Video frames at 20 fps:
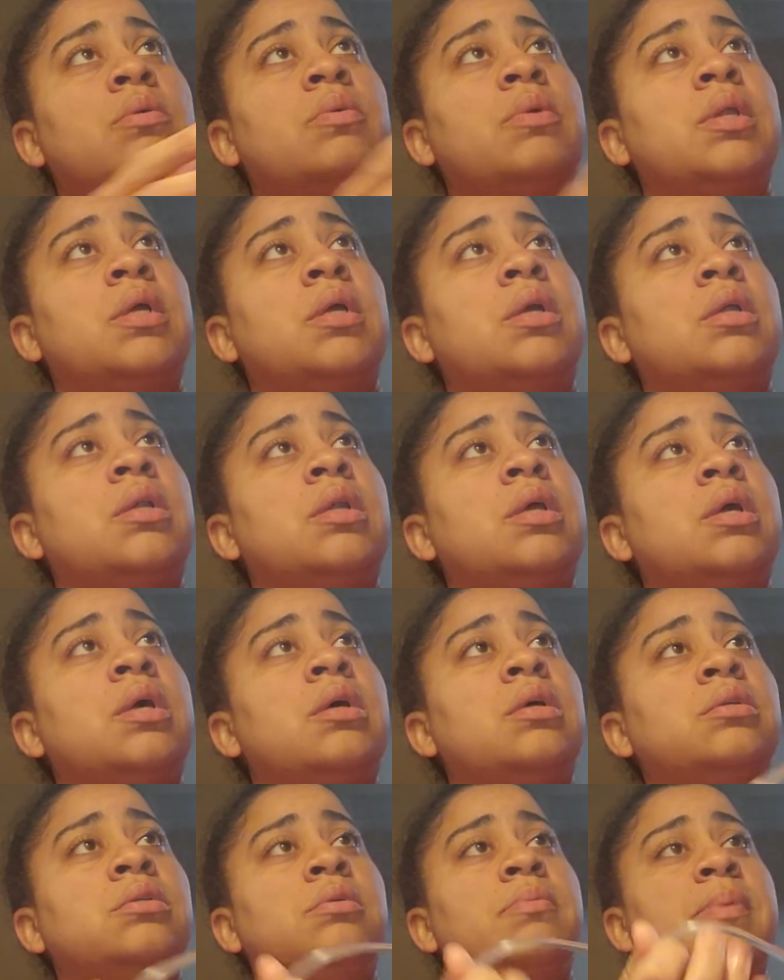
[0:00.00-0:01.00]
When I get
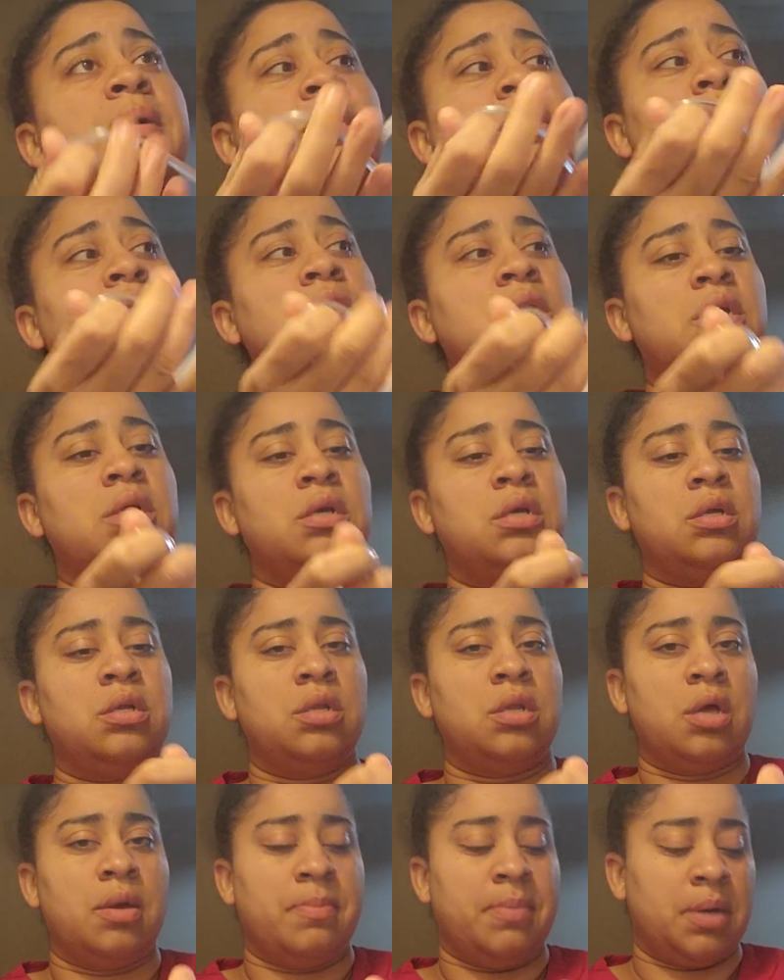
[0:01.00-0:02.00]
down to about 10,
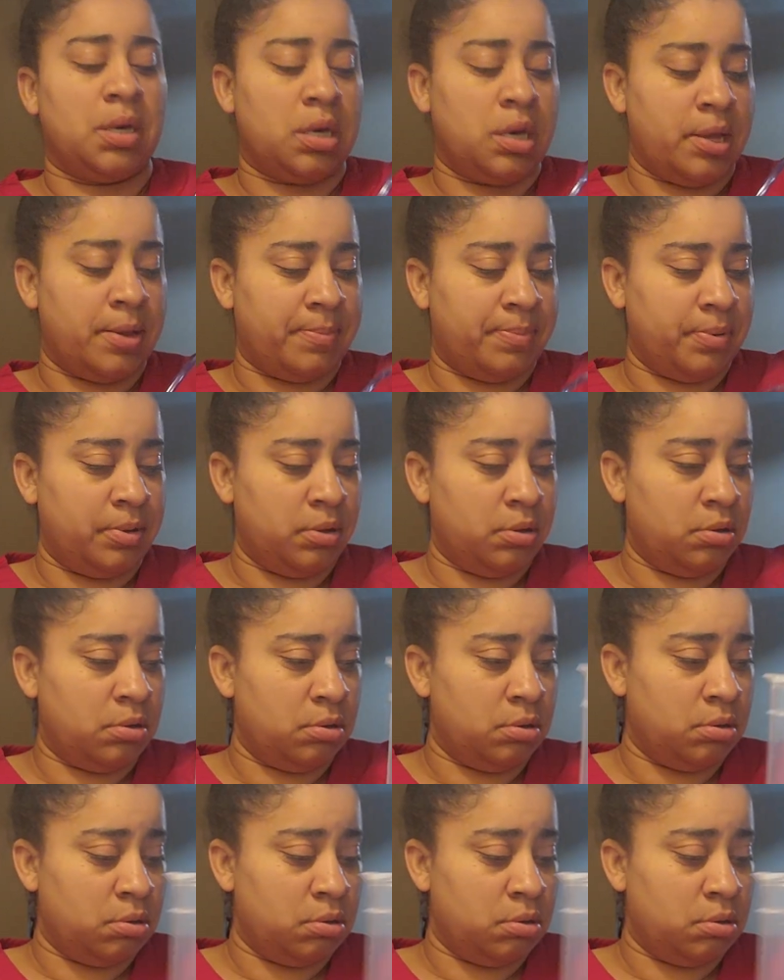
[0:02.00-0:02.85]
I'm going to clamp it.